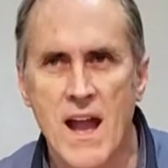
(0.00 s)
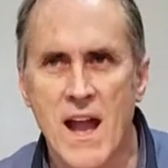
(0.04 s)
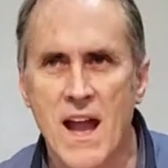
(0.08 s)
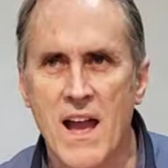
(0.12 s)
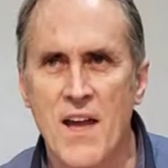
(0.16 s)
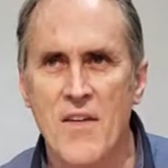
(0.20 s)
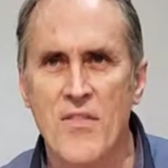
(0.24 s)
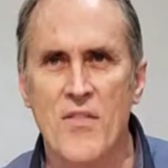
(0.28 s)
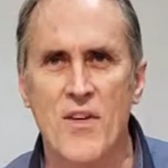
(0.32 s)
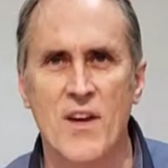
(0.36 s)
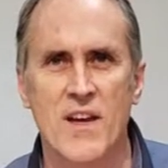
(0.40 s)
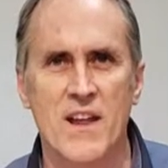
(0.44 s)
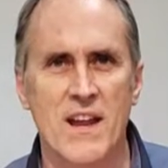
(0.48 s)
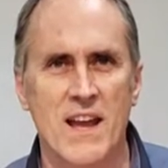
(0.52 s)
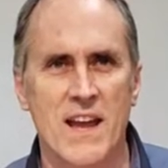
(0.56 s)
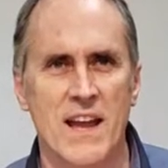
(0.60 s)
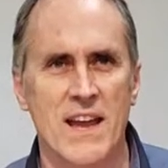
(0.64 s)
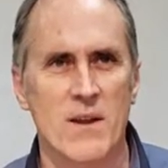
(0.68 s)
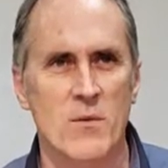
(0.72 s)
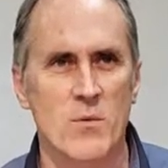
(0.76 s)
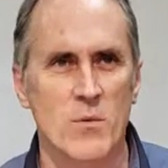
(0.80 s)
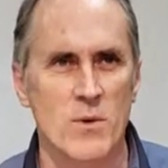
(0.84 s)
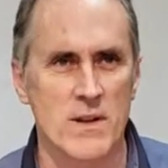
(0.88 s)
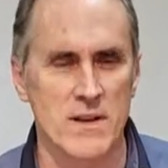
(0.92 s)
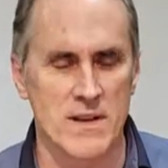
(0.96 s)
I thought
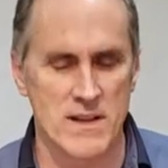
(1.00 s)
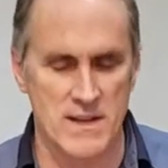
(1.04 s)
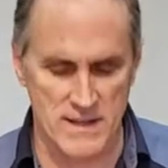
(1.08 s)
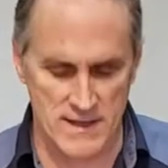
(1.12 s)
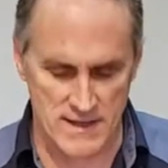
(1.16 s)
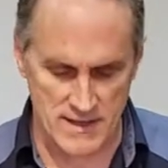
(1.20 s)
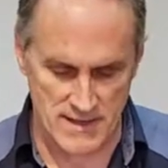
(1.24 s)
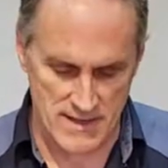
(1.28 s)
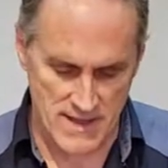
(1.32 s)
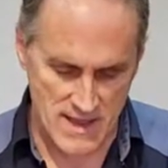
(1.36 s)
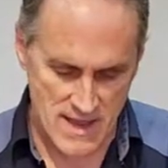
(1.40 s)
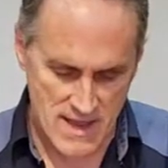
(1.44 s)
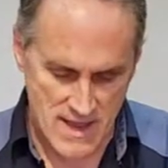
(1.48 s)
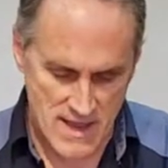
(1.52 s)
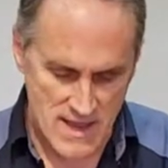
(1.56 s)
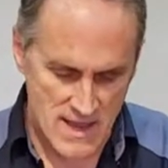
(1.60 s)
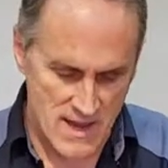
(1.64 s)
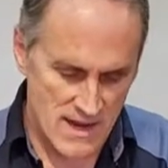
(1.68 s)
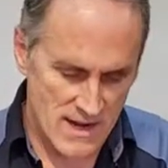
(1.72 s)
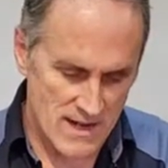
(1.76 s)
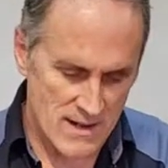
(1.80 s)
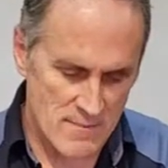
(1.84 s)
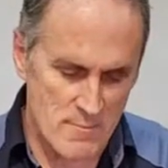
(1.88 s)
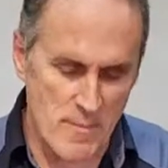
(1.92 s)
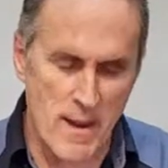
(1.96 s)
I would
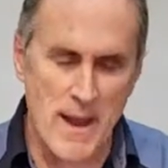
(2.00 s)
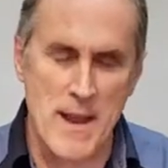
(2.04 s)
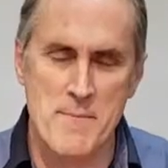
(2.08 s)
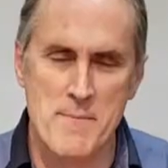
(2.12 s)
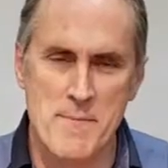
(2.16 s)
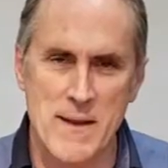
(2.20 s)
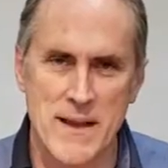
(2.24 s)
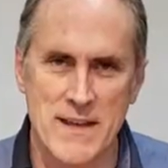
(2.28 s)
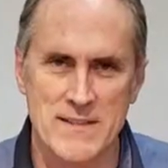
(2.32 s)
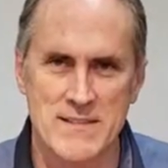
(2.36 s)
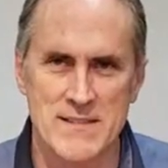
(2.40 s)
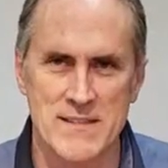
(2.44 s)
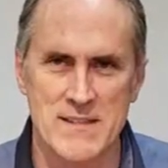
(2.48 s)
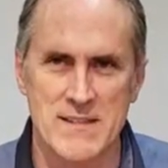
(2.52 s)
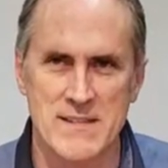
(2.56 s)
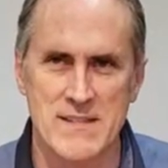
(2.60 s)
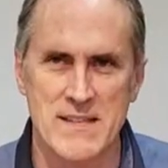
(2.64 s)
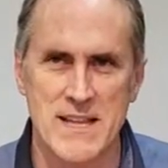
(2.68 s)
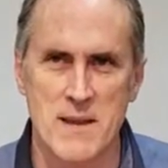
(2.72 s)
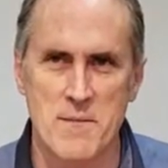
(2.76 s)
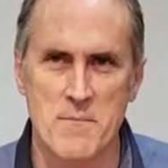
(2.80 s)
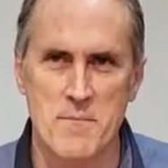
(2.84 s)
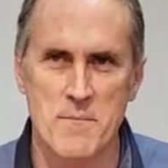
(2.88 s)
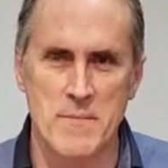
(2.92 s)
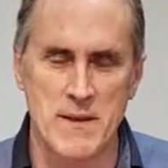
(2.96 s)
bypass a
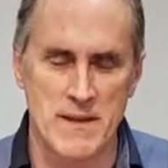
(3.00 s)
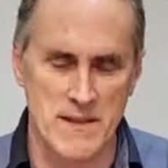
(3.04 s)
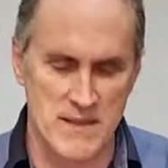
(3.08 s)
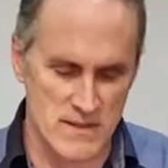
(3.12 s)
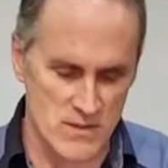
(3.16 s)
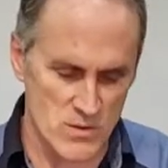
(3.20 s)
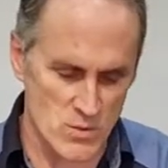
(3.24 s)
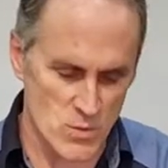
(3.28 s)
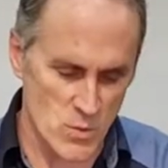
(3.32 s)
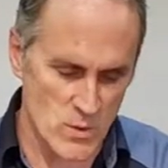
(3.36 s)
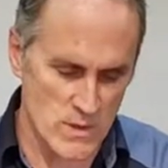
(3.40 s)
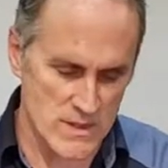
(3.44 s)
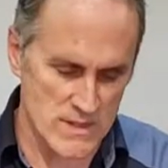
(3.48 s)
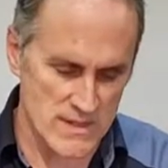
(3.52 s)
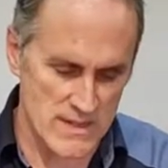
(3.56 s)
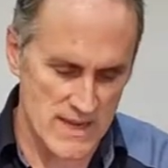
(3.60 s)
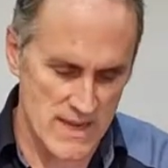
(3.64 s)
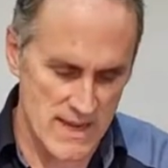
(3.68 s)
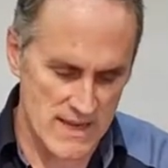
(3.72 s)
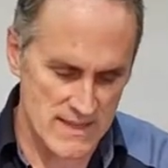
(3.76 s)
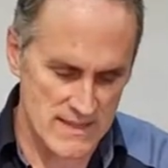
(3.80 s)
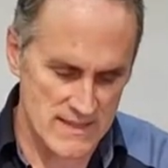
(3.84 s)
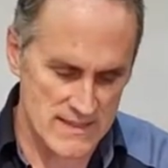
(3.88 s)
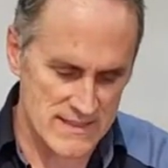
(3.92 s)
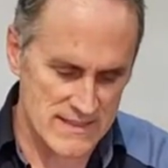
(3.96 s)
step, because once
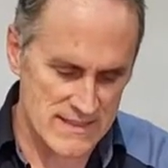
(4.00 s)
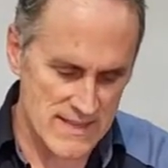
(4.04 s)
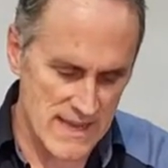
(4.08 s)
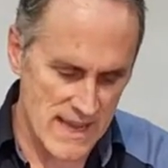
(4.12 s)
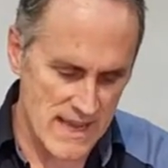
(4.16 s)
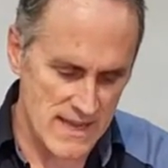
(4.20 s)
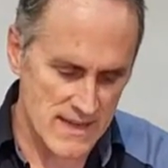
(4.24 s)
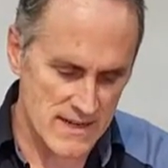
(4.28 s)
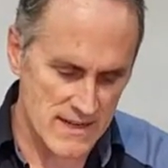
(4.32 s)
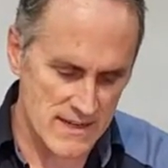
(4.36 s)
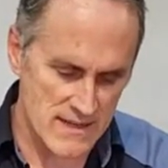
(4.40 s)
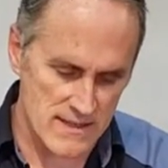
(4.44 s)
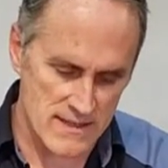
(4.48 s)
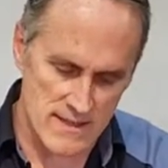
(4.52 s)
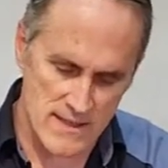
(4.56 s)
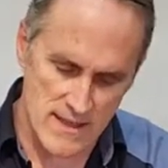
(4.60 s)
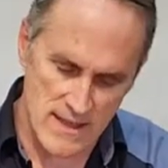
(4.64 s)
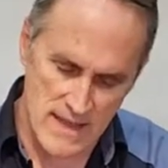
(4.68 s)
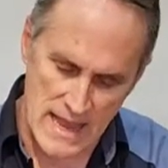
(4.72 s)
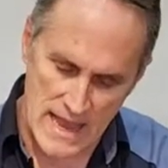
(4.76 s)
I sanded the